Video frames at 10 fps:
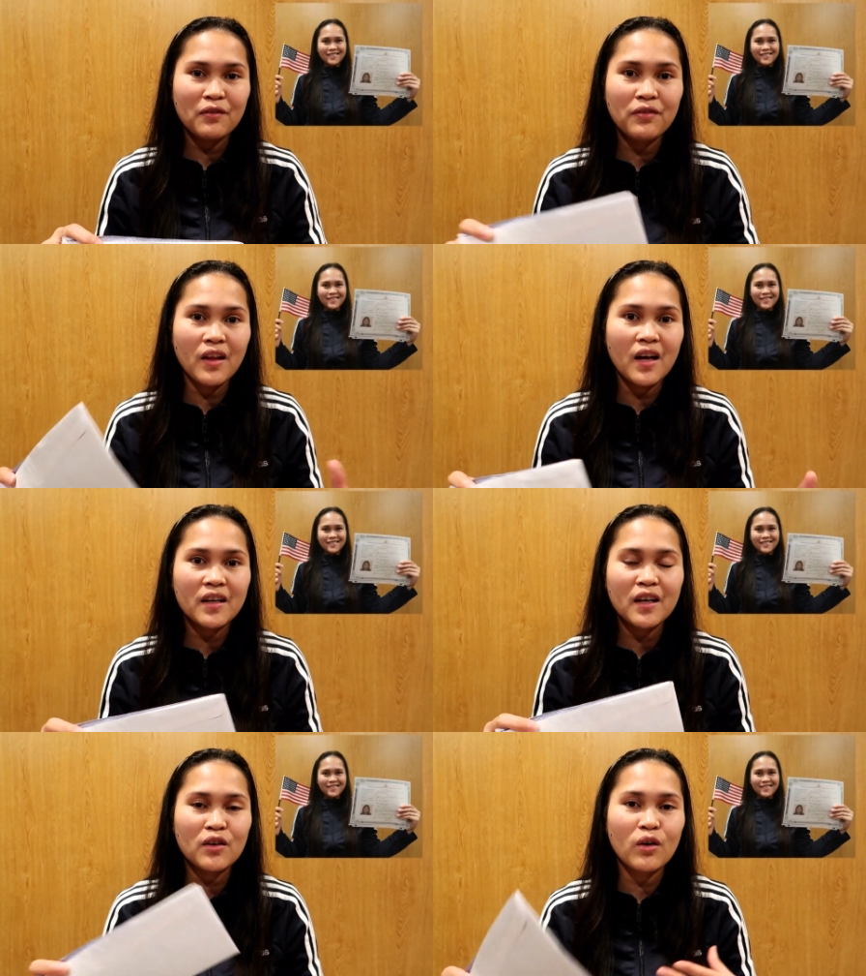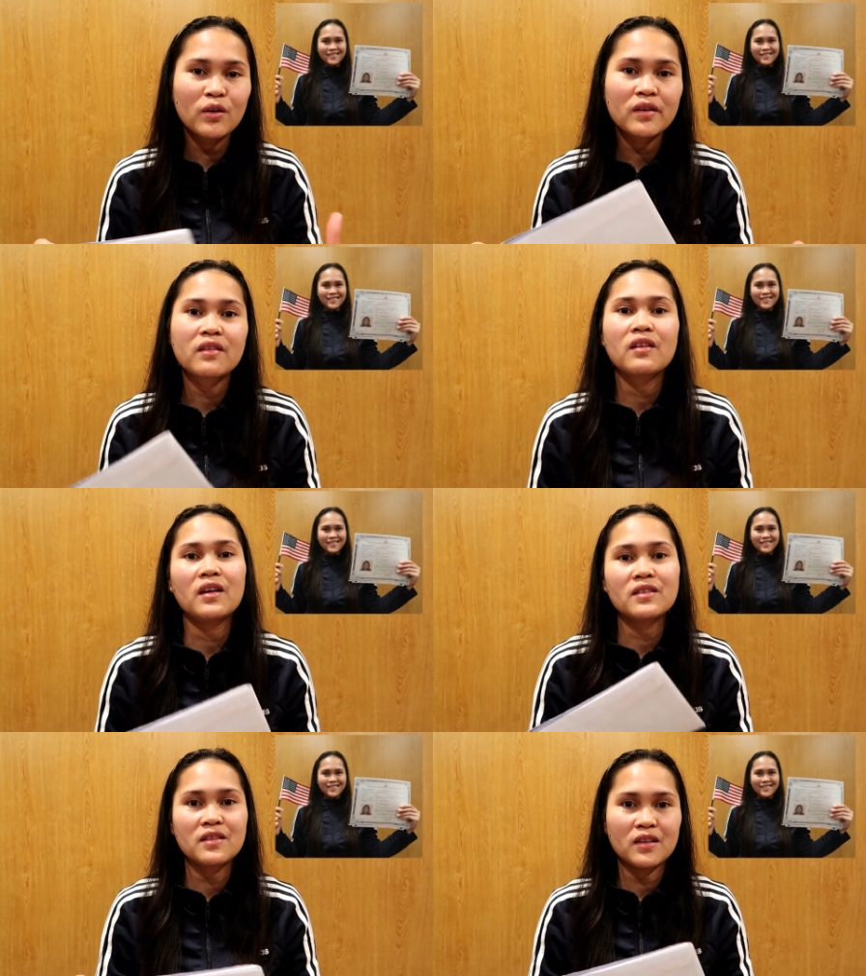a flag and all the
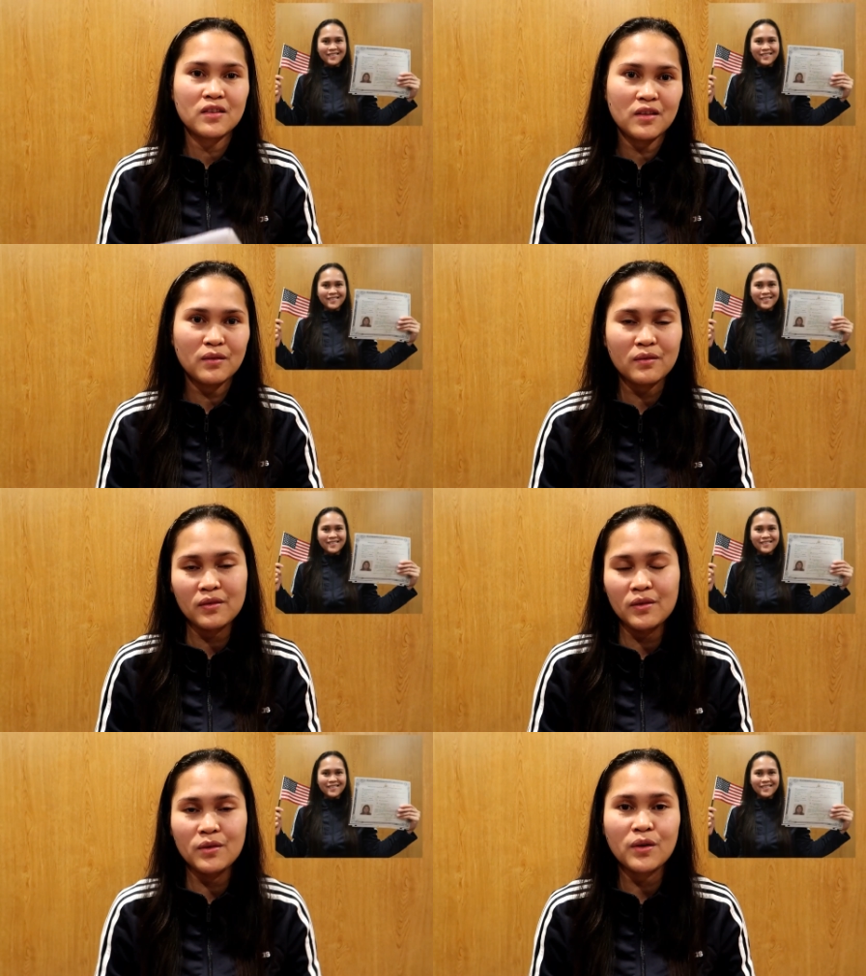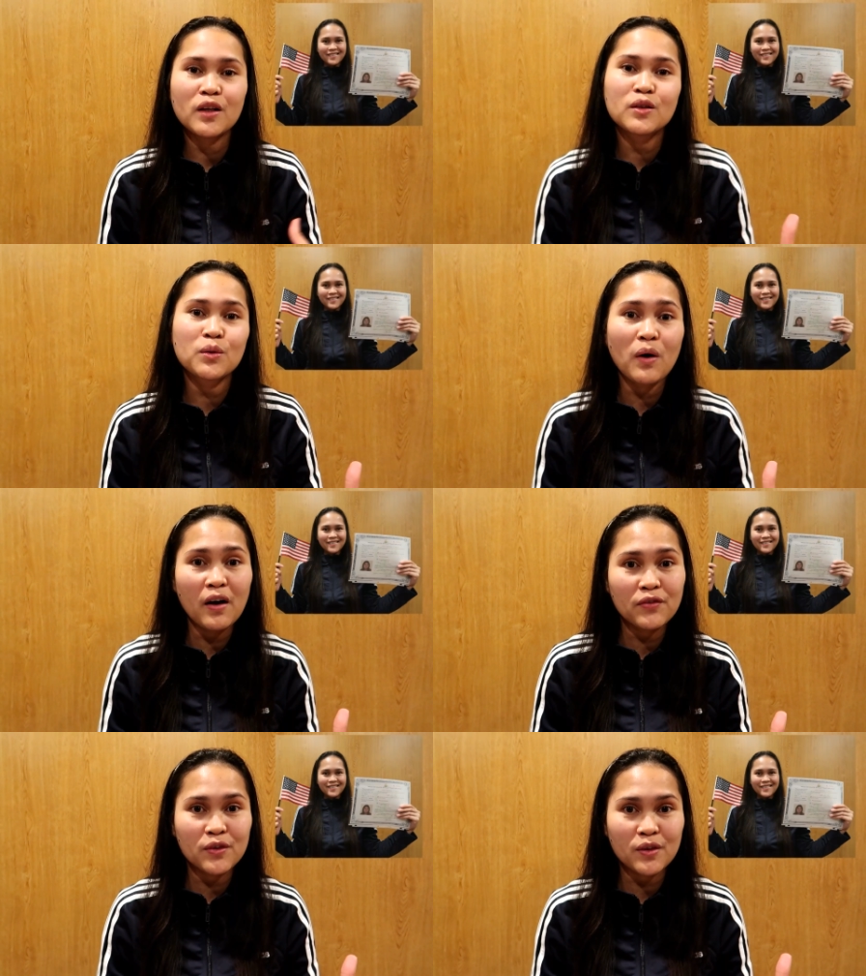things that you can do
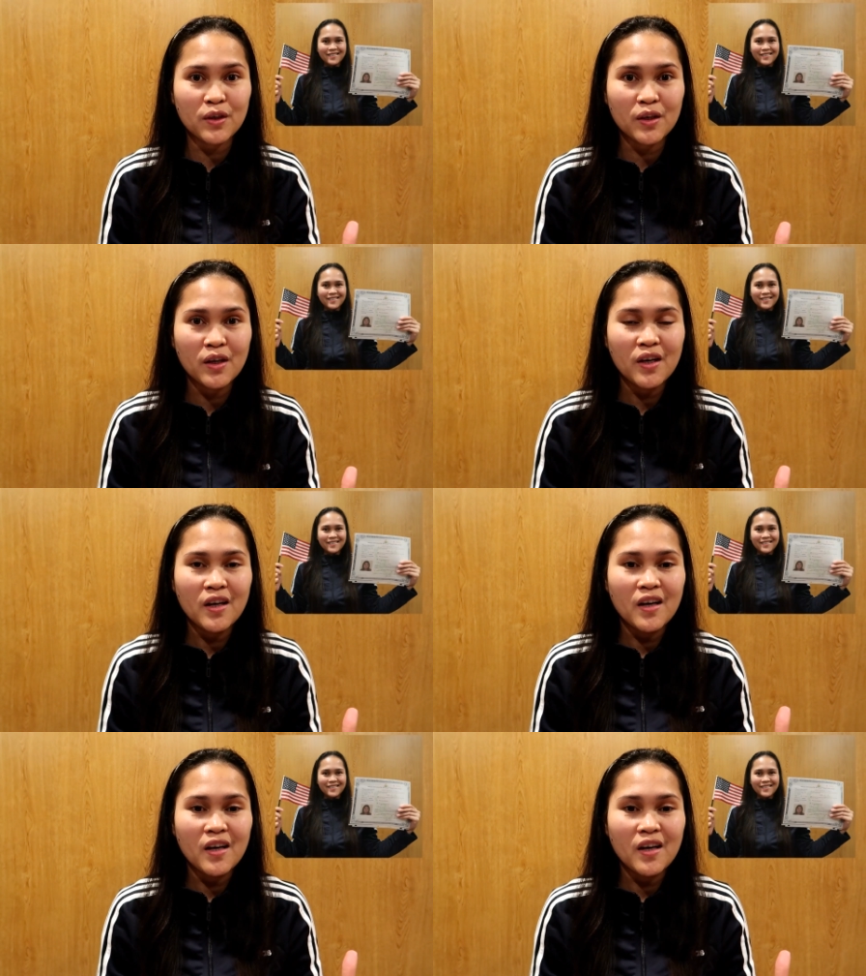after